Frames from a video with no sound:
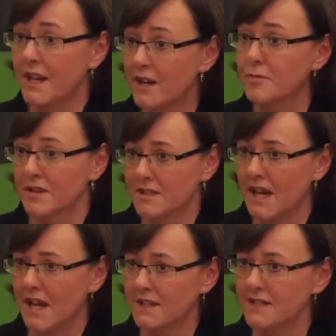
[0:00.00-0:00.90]
terrible
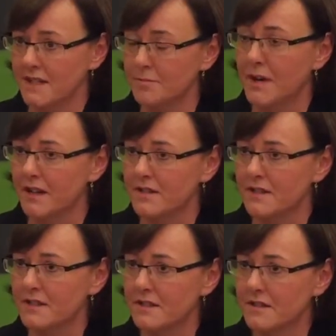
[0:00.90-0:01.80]
attacks in
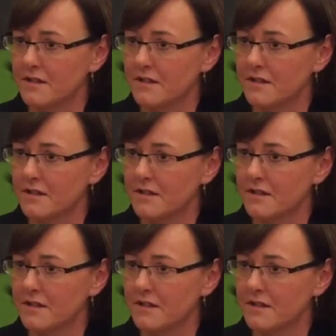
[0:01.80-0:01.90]
Paris?